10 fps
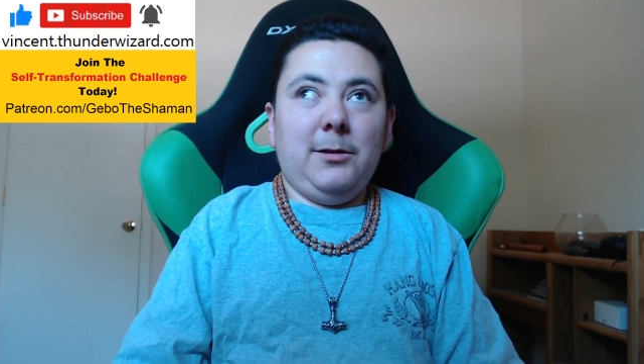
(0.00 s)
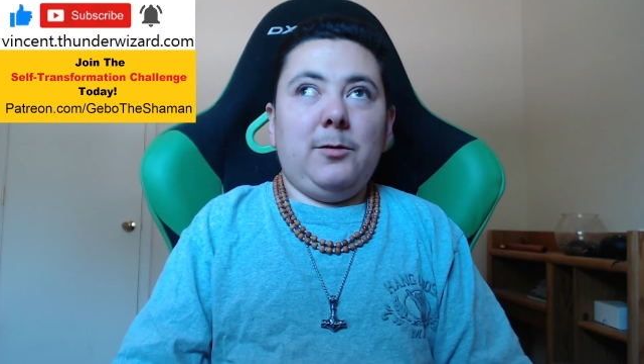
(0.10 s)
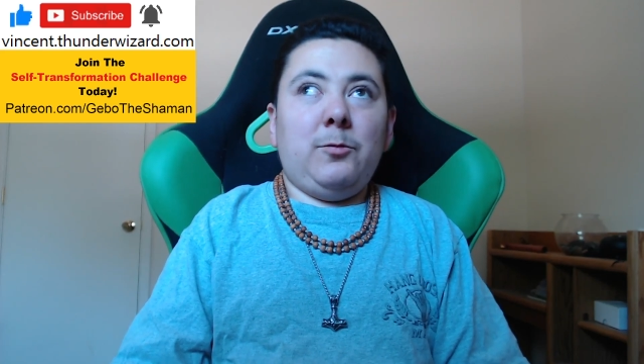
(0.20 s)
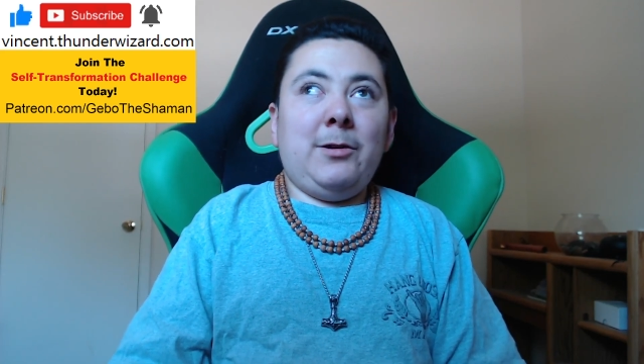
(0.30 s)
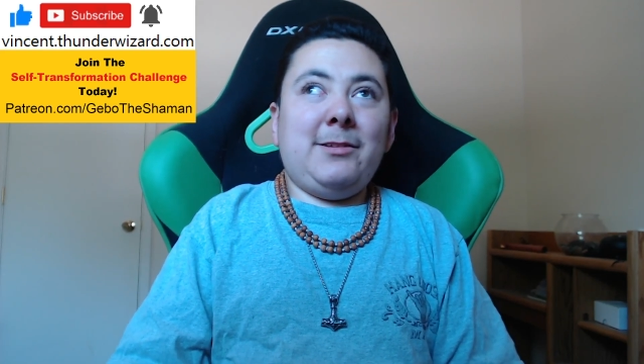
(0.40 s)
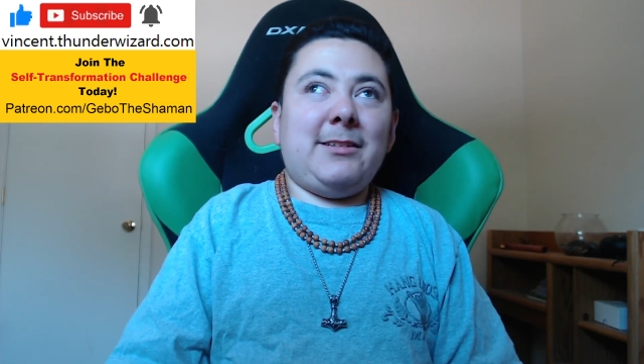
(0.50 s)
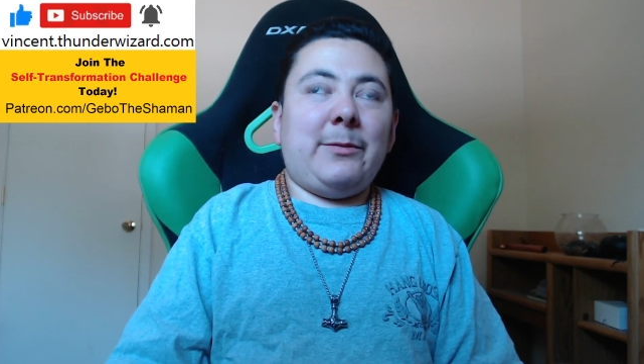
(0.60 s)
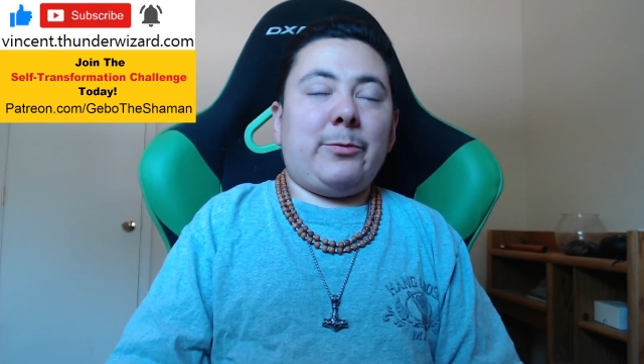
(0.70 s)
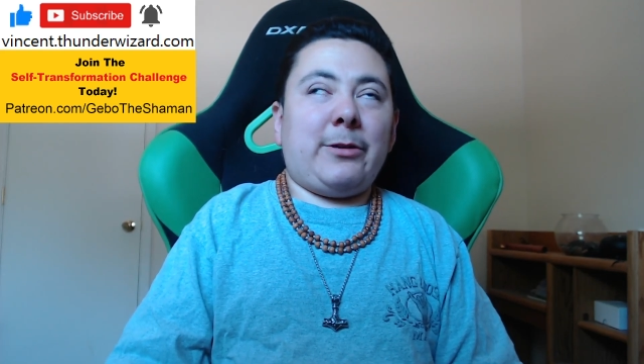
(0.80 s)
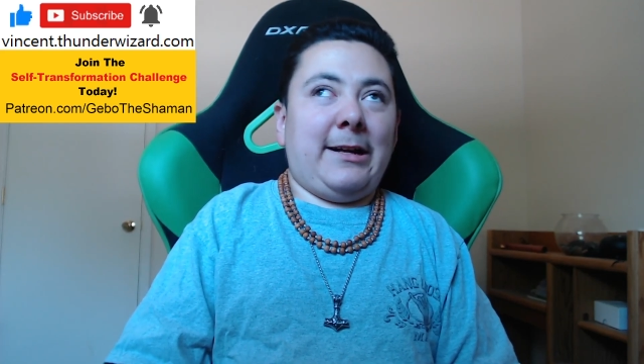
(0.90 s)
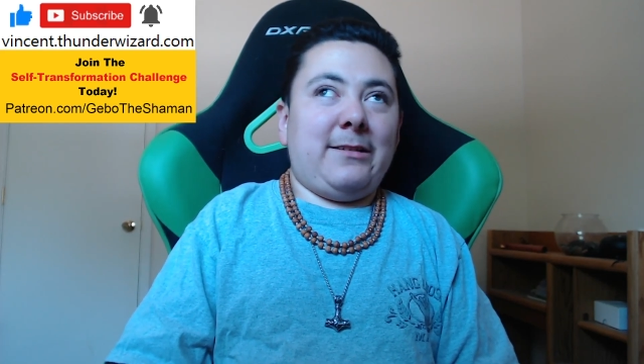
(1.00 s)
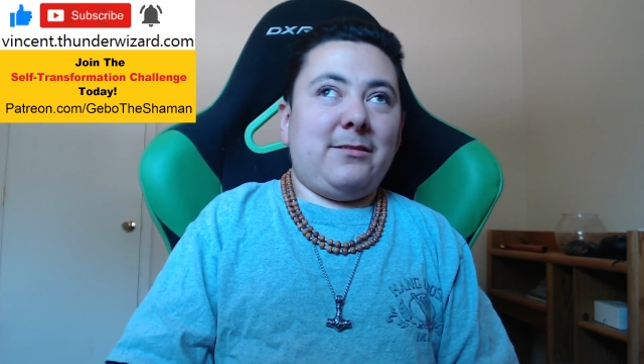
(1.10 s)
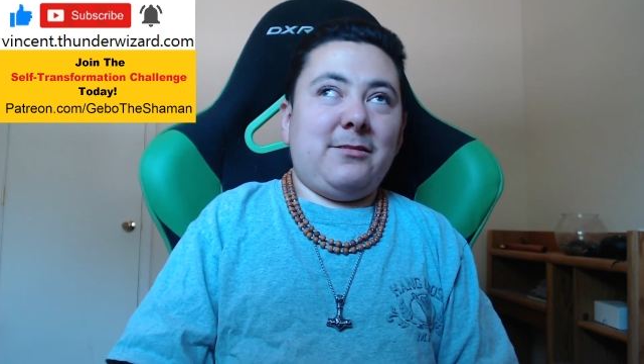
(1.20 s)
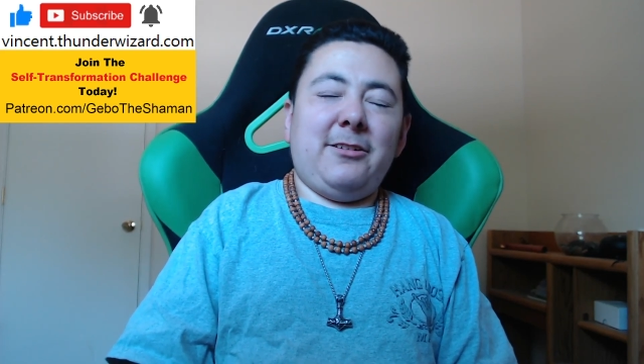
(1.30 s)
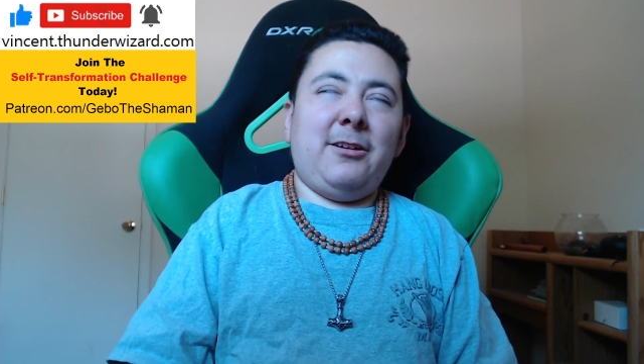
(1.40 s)
What
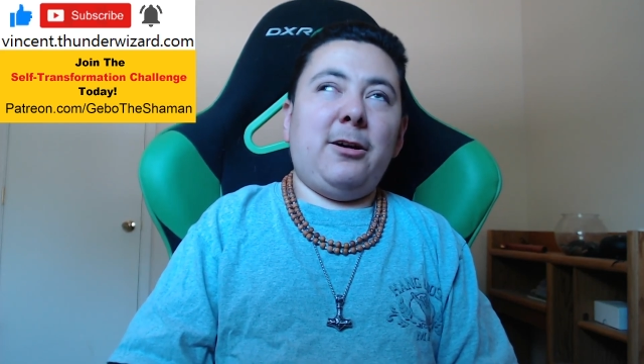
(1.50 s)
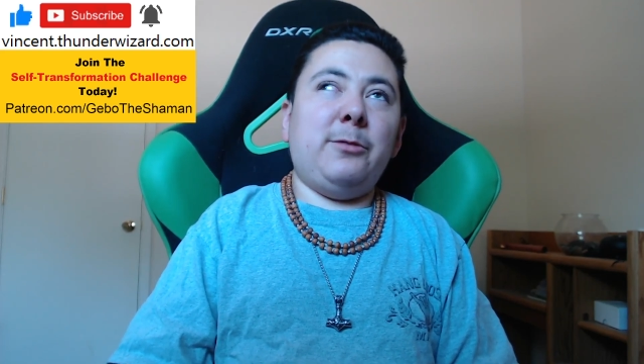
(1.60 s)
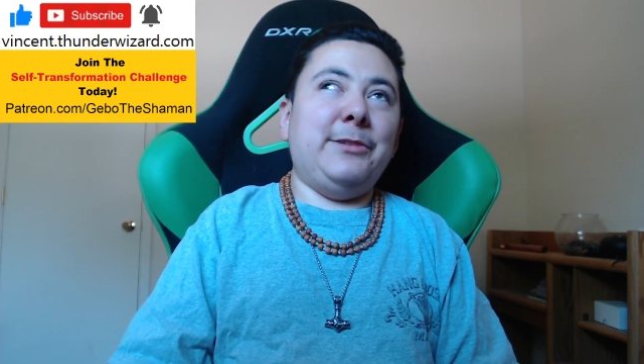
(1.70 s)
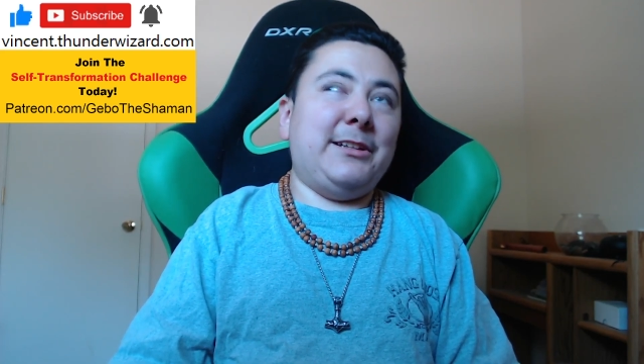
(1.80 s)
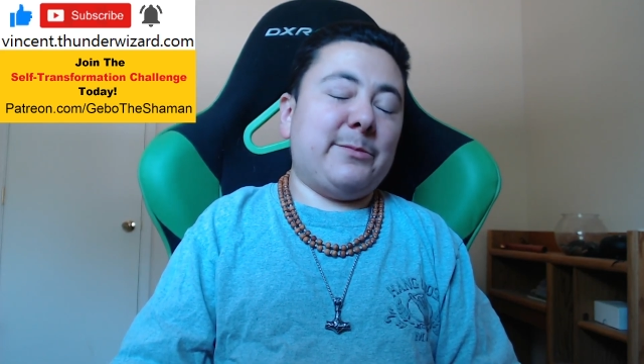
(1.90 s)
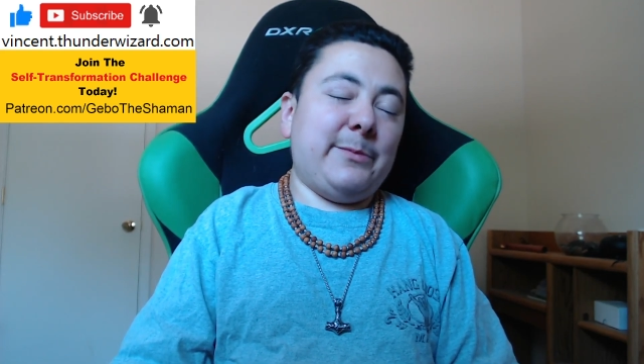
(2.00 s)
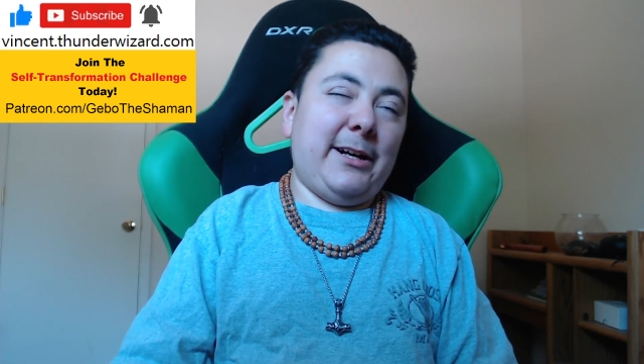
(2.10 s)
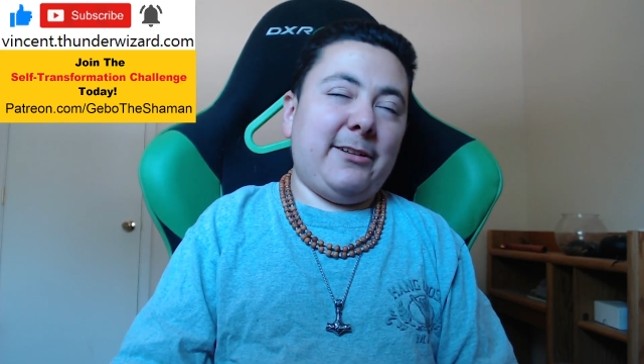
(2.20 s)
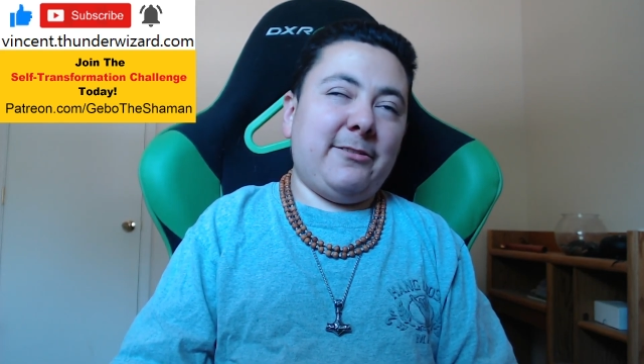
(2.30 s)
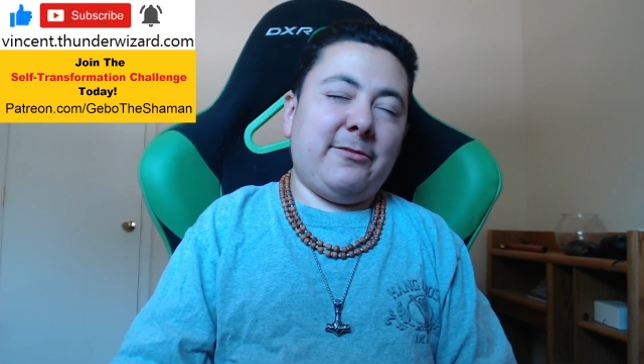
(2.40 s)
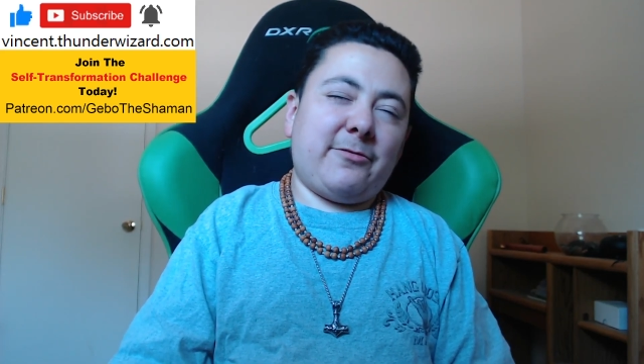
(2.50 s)
separates a homeless man